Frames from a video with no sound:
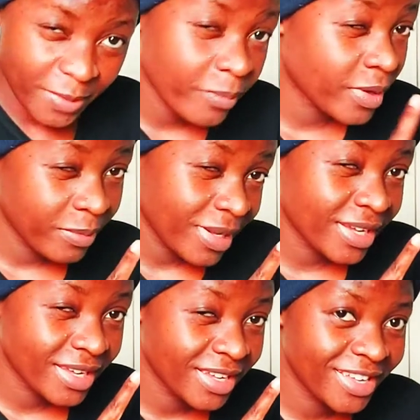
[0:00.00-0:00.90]
baby,
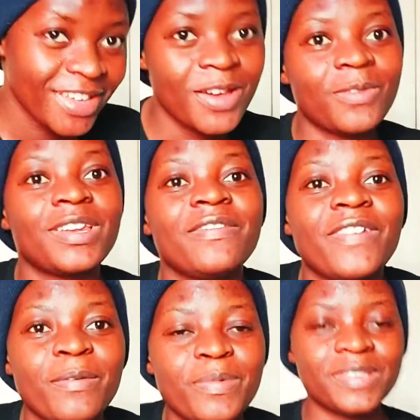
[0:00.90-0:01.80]
whenever I
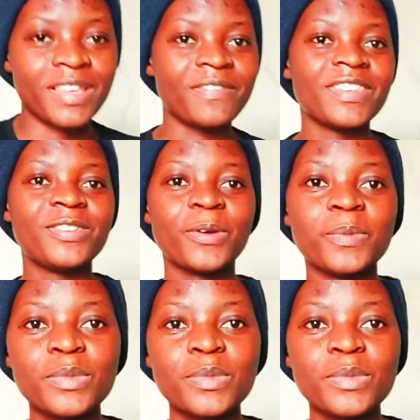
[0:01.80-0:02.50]
post a video.